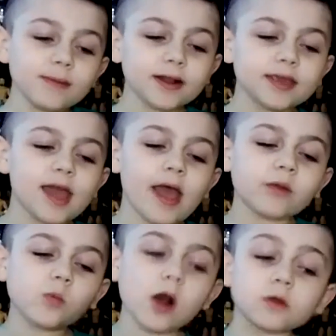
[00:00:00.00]
everybody,
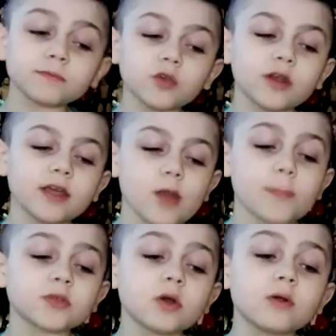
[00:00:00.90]
and welcome to another
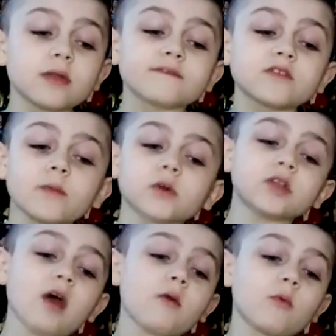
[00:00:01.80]
episode of Turnbuckle
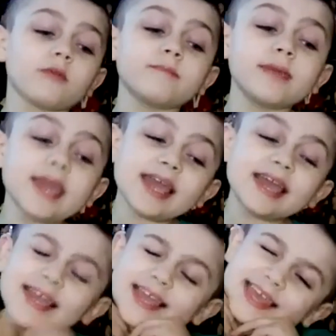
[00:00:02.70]
Talk with me,
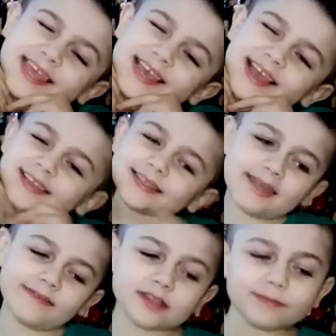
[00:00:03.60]

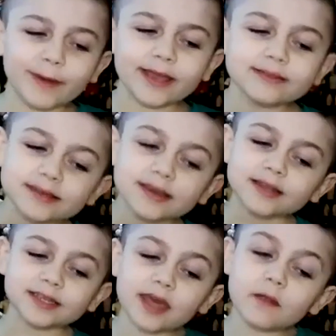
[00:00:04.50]
Steven Spice.
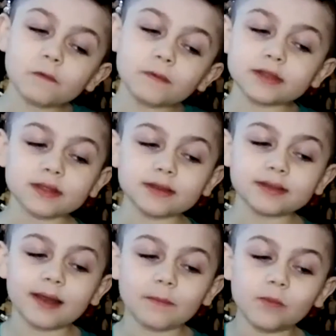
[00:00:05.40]
Today we'll be sitting
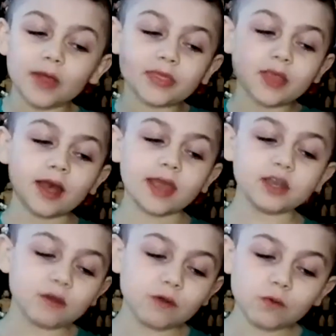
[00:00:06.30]
down with a
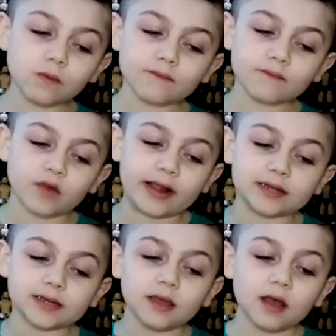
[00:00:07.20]
new
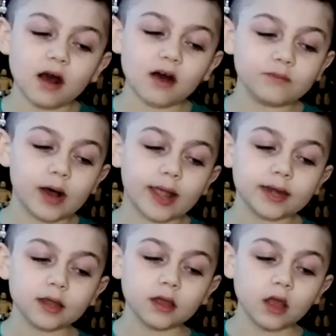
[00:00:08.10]
friend of mine